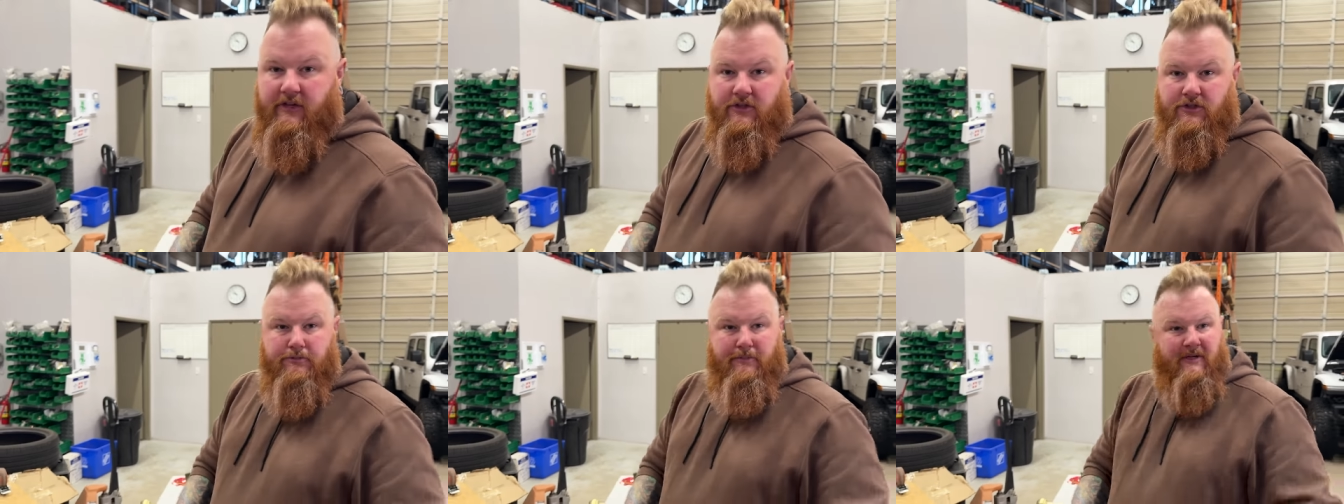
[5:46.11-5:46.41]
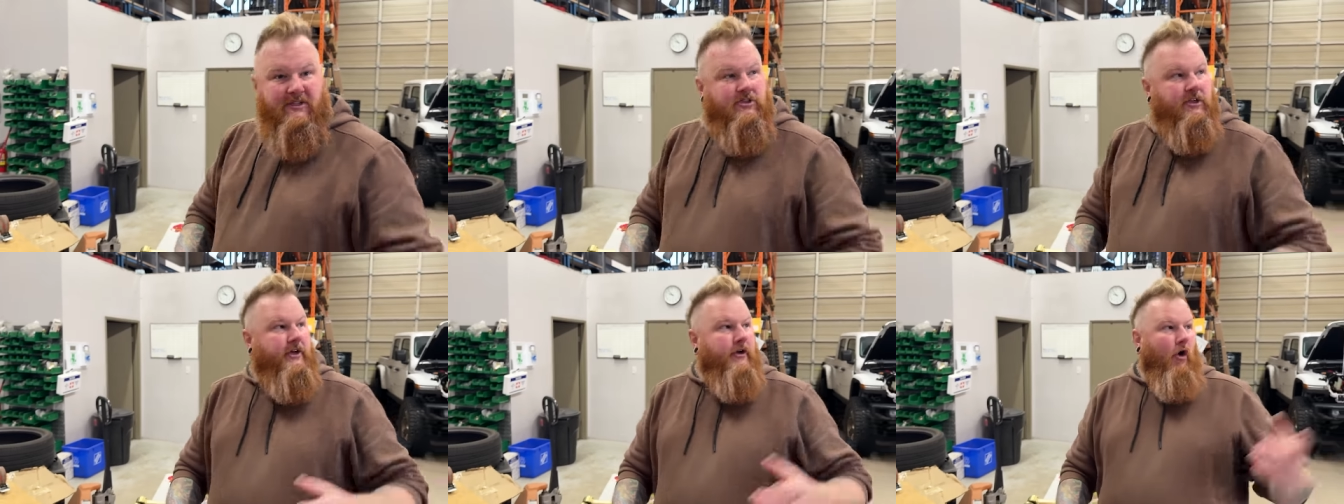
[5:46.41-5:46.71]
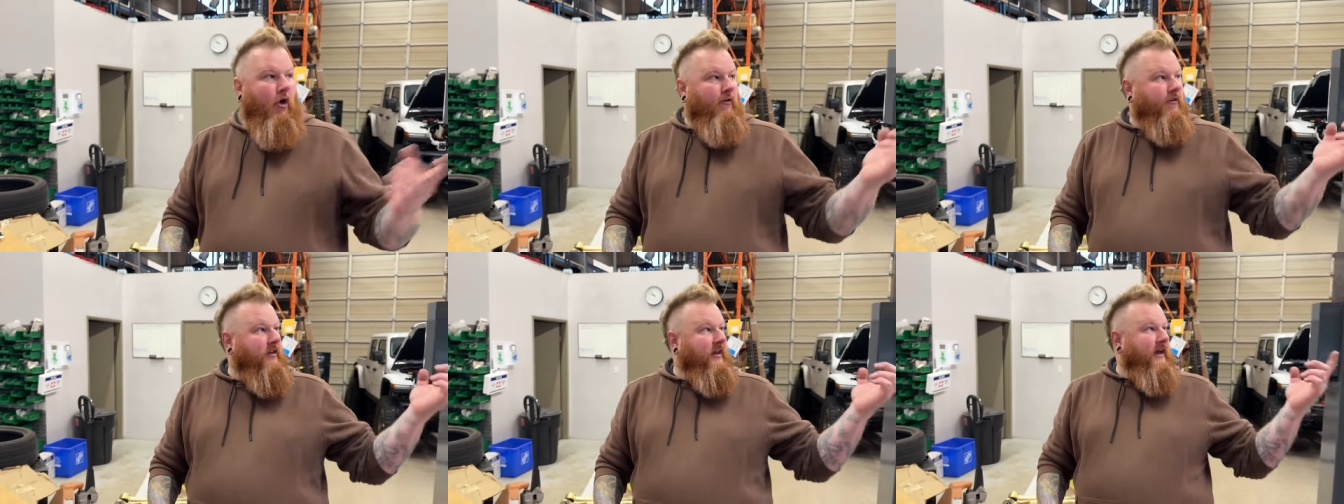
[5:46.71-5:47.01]
especially an
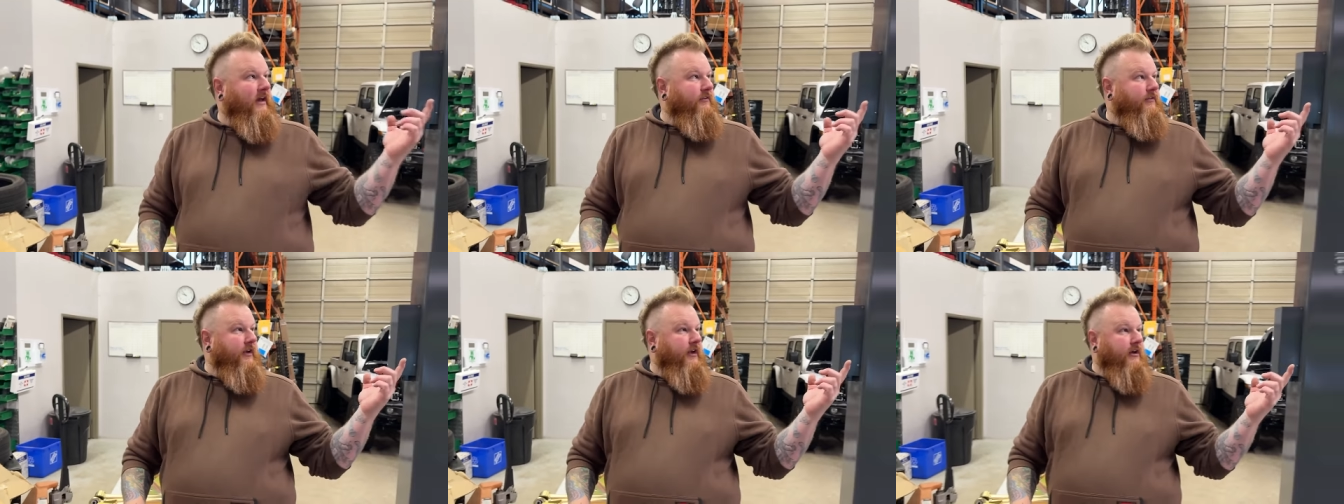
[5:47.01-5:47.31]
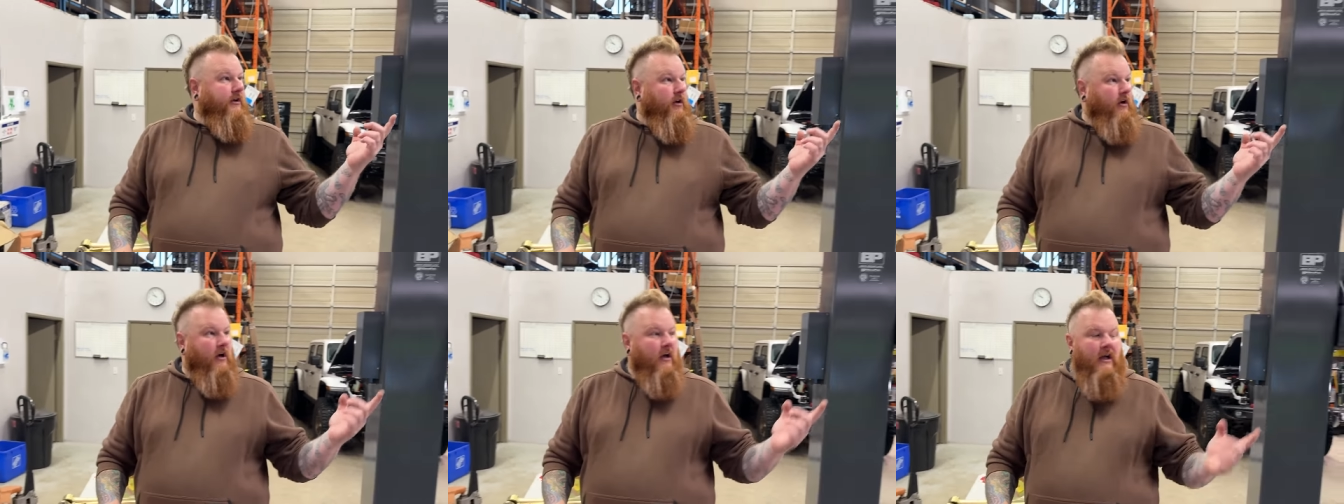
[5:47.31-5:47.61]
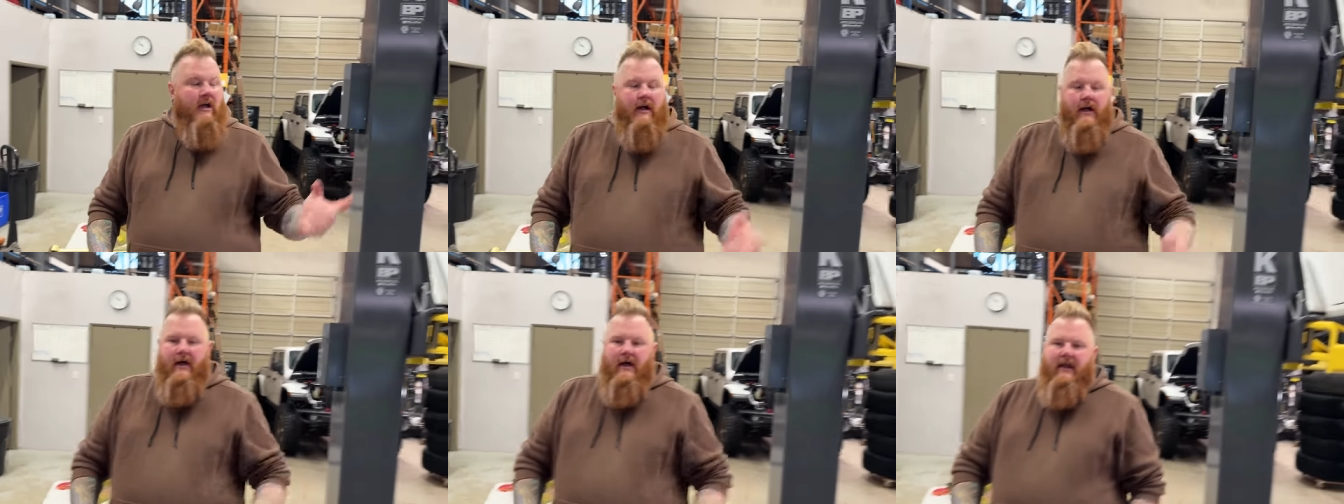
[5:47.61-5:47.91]
overland vehicle
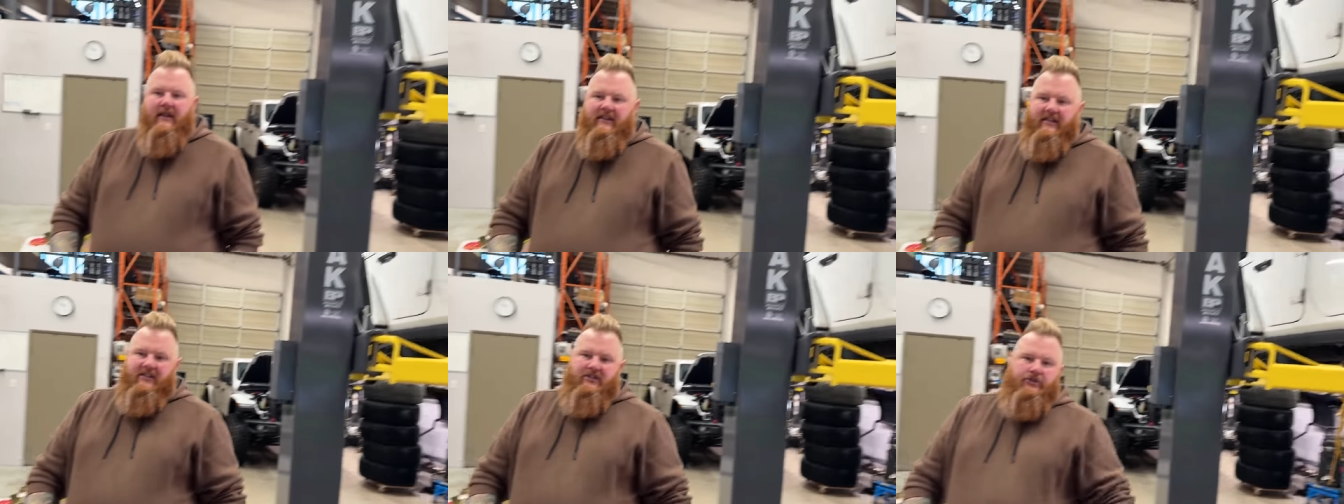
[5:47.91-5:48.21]
that is